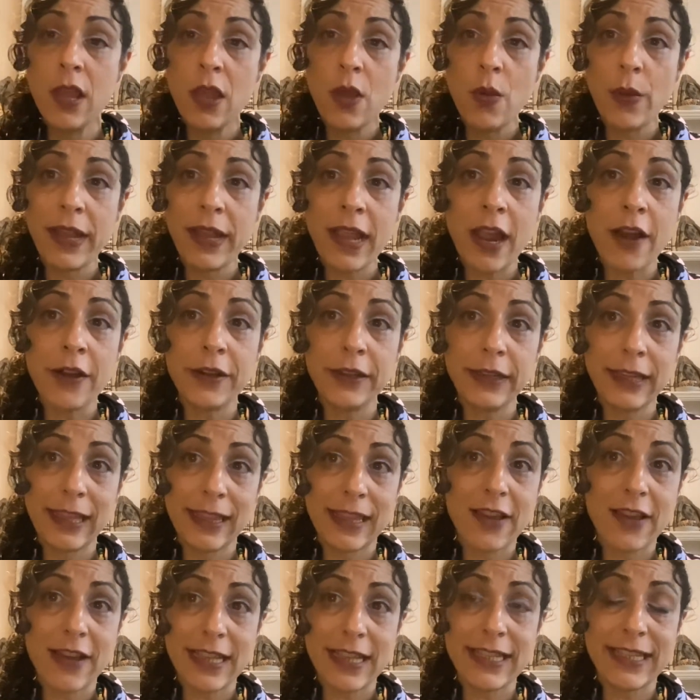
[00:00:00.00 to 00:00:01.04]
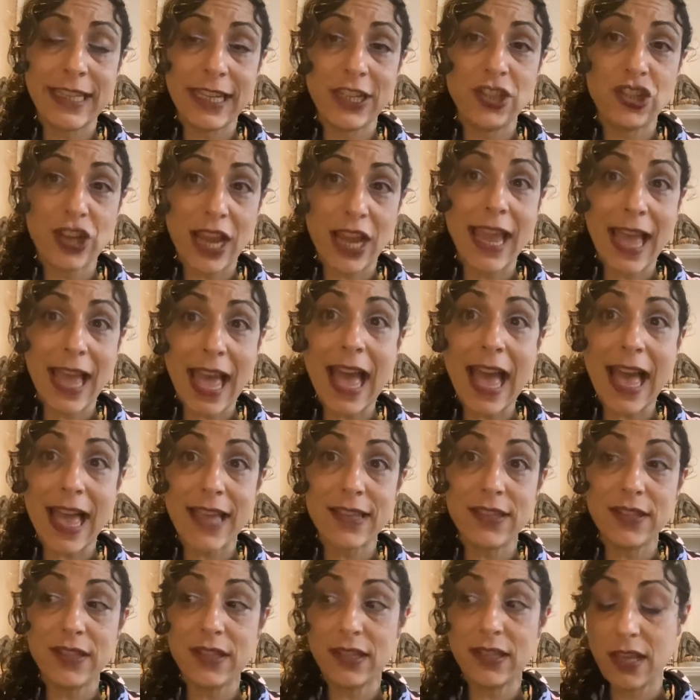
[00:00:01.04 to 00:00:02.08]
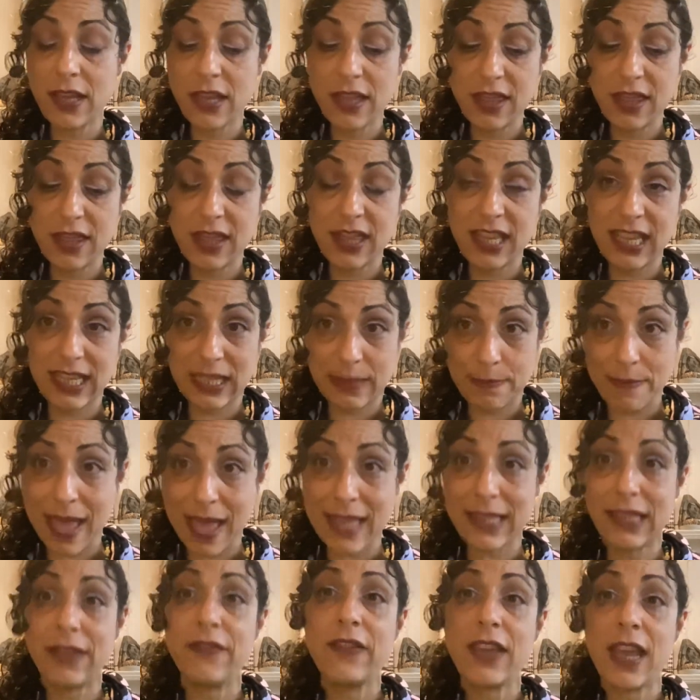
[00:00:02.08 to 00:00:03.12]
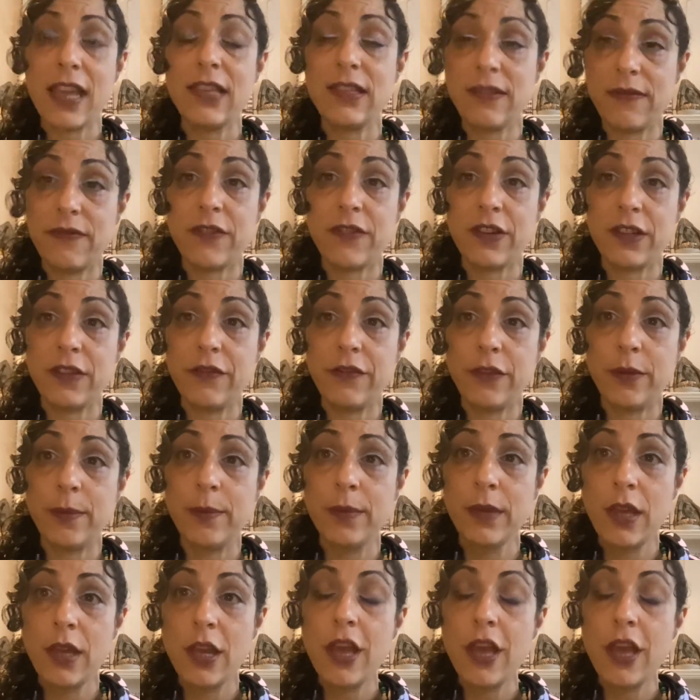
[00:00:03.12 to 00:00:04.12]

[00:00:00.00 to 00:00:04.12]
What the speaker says: Where currently the ICJ has this massive case in front of them.